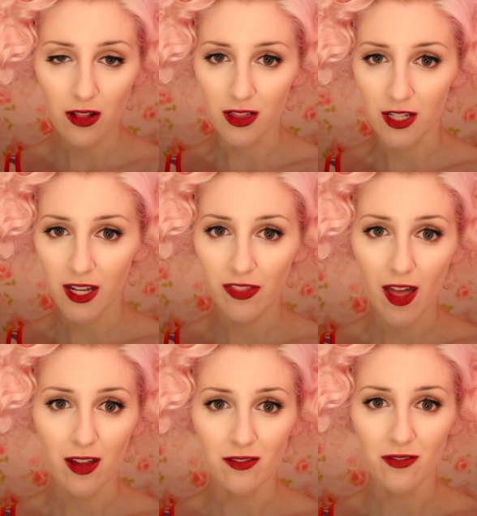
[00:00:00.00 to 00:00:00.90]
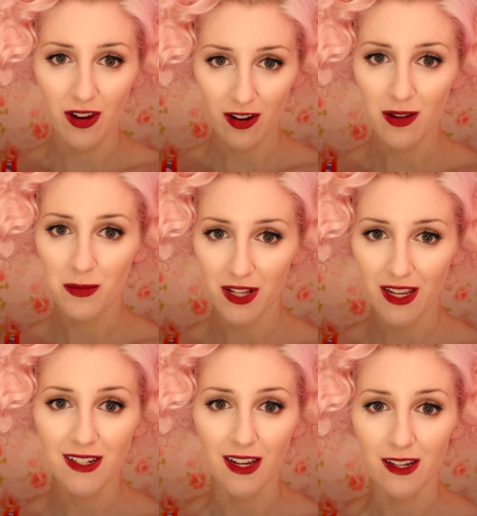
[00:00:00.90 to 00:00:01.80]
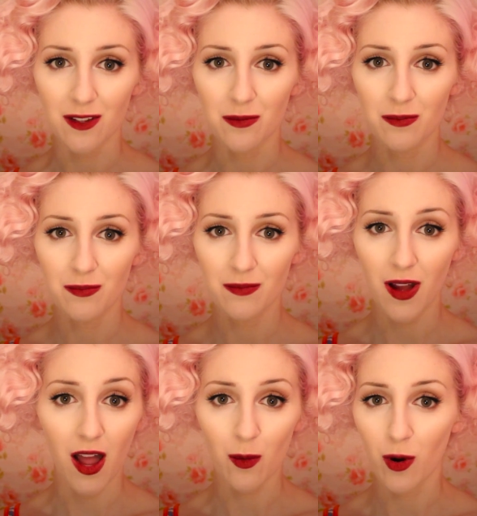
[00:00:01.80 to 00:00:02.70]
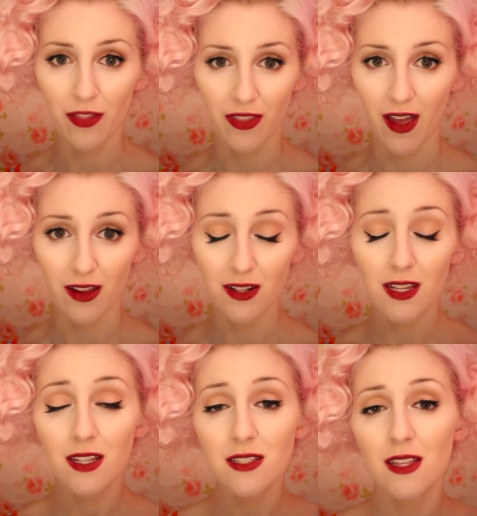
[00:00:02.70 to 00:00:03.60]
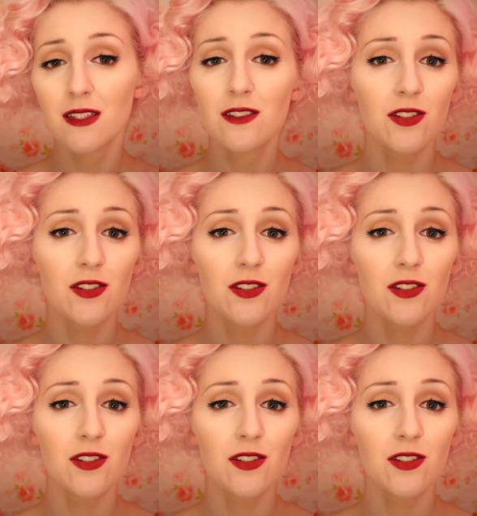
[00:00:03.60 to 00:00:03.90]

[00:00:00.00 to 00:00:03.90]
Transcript: look at that very plain item, I want that. Because that's